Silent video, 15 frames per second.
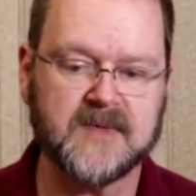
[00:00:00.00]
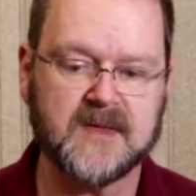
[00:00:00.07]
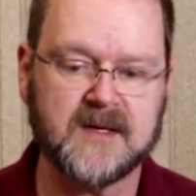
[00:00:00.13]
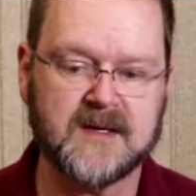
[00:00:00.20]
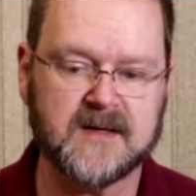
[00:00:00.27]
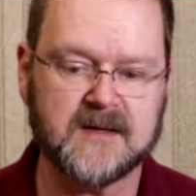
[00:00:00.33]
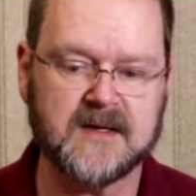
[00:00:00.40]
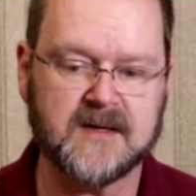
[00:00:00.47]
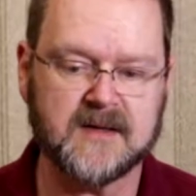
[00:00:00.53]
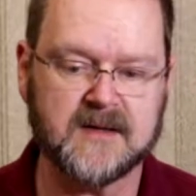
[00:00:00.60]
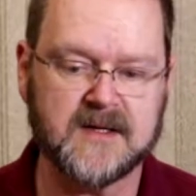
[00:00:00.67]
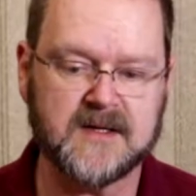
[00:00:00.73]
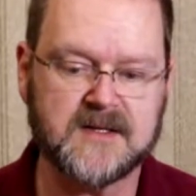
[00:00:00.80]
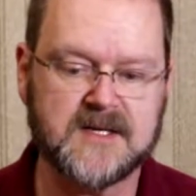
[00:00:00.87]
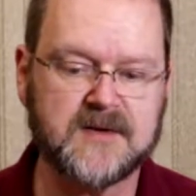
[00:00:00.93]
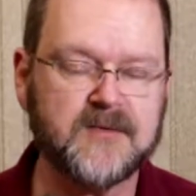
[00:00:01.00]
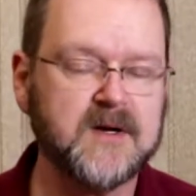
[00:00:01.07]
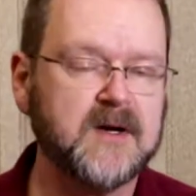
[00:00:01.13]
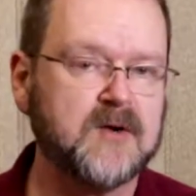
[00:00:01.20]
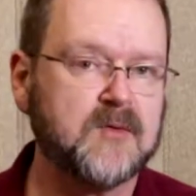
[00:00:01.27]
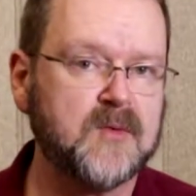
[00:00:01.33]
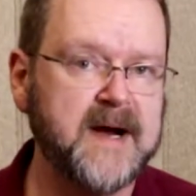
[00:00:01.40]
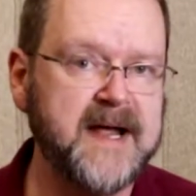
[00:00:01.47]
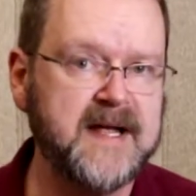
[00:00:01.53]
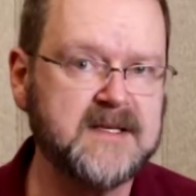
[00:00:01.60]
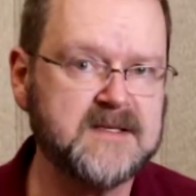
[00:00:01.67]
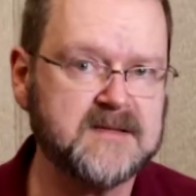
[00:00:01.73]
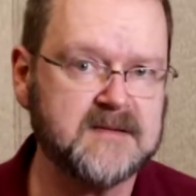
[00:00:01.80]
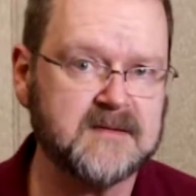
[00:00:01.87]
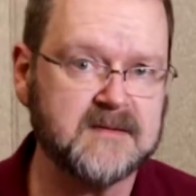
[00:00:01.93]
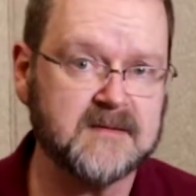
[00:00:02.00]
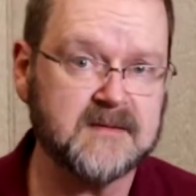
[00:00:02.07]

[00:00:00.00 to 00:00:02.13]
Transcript: the different grades,